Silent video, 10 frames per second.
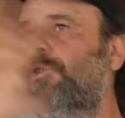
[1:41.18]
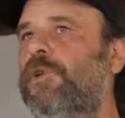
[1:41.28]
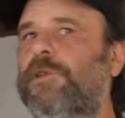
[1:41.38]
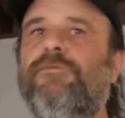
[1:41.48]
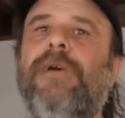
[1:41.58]

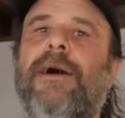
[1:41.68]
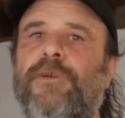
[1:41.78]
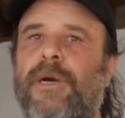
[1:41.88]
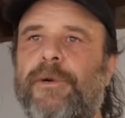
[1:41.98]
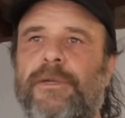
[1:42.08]
using
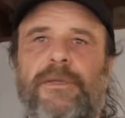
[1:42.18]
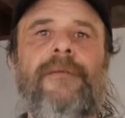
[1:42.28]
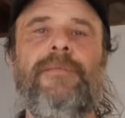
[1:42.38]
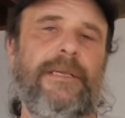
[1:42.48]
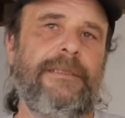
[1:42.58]
round numbers,
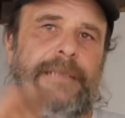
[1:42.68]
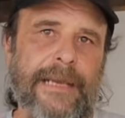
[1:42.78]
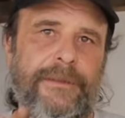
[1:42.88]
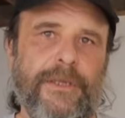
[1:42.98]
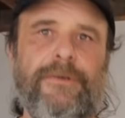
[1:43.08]

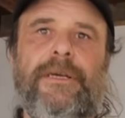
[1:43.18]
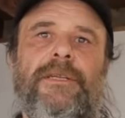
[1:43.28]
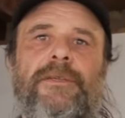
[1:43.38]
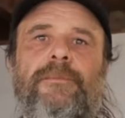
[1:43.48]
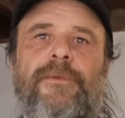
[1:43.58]
10
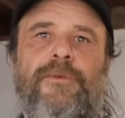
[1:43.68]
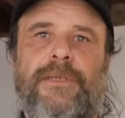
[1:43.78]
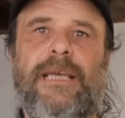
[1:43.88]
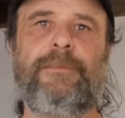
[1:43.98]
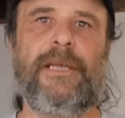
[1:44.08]
degrees
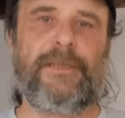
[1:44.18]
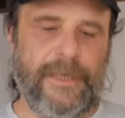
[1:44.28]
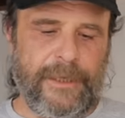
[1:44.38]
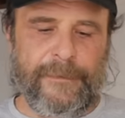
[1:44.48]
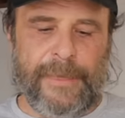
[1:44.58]
before top dead
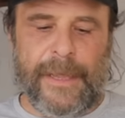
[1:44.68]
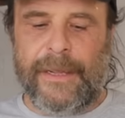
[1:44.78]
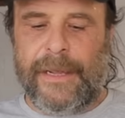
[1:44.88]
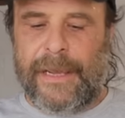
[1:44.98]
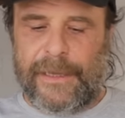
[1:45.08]
center.
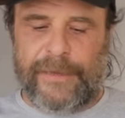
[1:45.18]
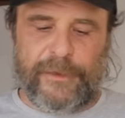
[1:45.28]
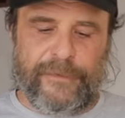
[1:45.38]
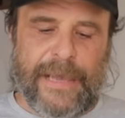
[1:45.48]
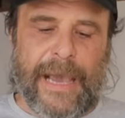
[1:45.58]

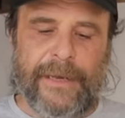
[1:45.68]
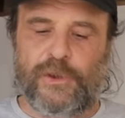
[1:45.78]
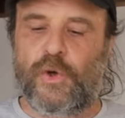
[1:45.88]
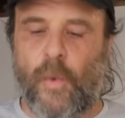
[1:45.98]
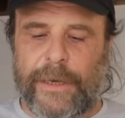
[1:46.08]
If you've
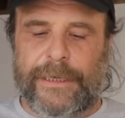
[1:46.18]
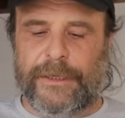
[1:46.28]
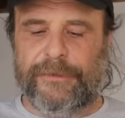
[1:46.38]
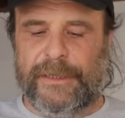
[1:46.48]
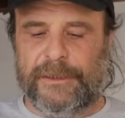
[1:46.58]
got 20
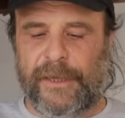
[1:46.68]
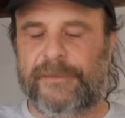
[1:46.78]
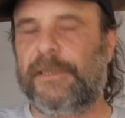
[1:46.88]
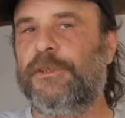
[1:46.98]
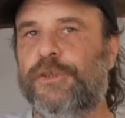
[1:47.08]
degrees
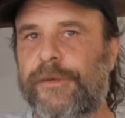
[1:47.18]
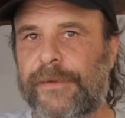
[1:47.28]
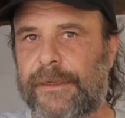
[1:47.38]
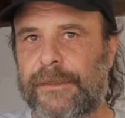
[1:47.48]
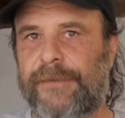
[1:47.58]
of
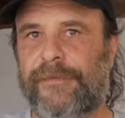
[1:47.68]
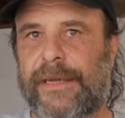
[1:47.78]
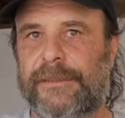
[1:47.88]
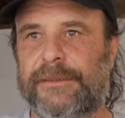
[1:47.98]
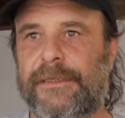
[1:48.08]
centrifugal
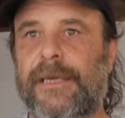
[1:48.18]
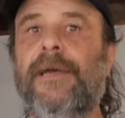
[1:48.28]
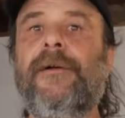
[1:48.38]
advance,